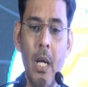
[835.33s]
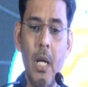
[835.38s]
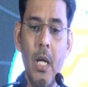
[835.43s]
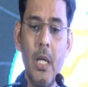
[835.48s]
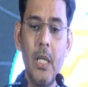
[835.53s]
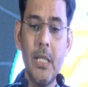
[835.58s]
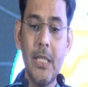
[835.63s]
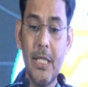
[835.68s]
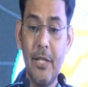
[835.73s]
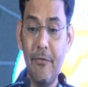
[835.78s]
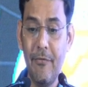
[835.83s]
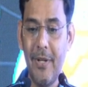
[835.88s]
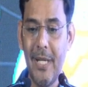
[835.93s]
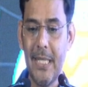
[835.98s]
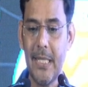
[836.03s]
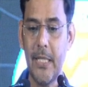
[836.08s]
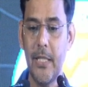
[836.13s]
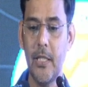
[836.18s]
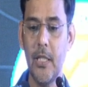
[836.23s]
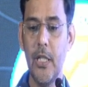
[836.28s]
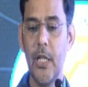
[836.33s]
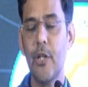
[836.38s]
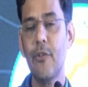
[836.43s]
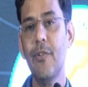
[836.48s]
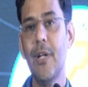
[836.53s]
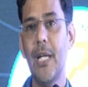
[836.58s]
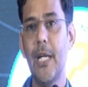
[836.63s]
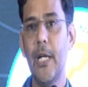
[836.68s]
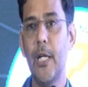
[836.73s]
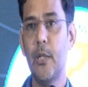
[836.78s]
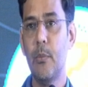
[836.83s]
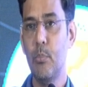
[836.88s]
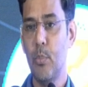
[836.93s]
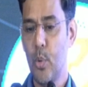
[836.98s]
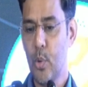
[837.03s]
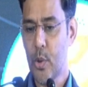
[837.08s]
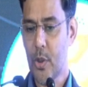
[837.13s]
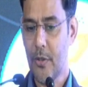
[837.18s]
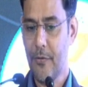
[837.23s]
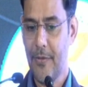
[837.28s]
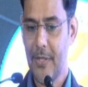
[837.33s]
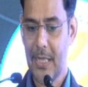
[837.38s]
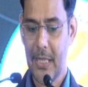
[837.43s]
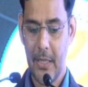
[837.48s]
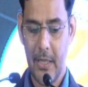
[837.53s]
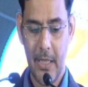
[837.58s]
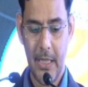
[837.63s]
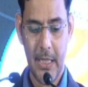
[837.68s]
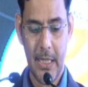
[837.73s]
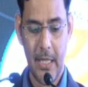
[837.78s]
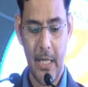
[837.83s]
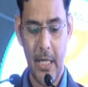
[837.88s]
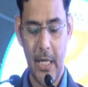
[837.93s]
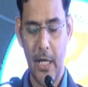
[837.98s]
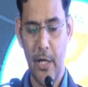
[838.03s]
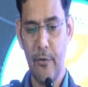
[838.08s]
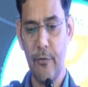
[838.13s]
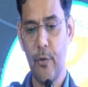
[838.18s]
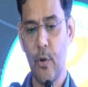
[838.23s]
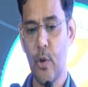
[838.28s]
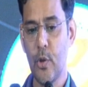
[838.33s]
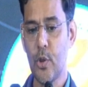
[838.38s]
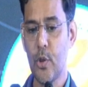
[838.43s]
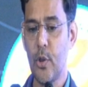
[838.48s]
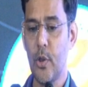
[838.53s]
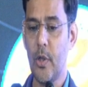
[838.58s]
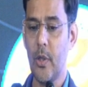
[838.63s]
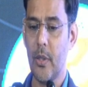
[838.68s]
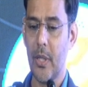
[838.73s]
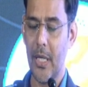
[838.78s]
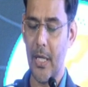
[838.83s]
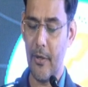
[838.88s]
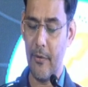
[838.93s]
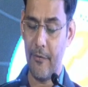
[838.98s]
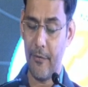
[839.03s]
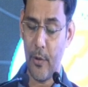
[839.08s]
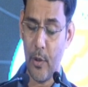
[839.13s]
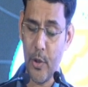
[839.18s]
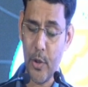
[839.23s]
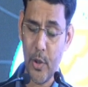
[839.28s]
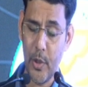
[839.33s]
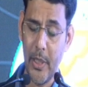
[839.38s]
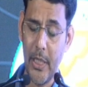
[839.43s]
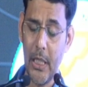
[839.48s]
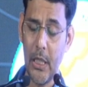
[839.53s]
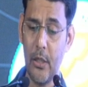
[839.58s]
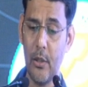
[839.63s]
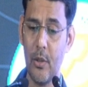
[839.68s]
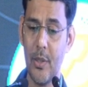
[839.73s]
Simvastatin equivalent. Most of studies are unfortunately on